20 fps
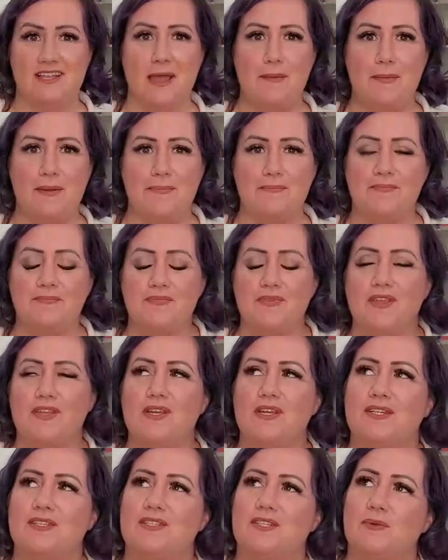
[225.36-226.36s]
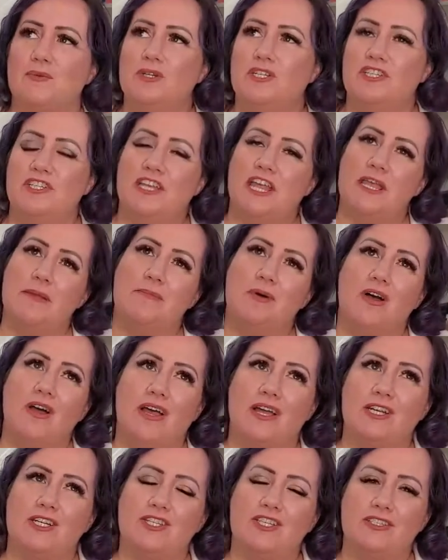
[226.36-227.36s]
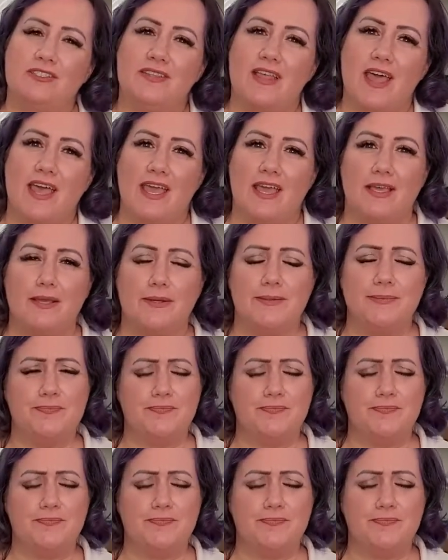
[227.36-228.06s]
happen. So when she came on, she's like,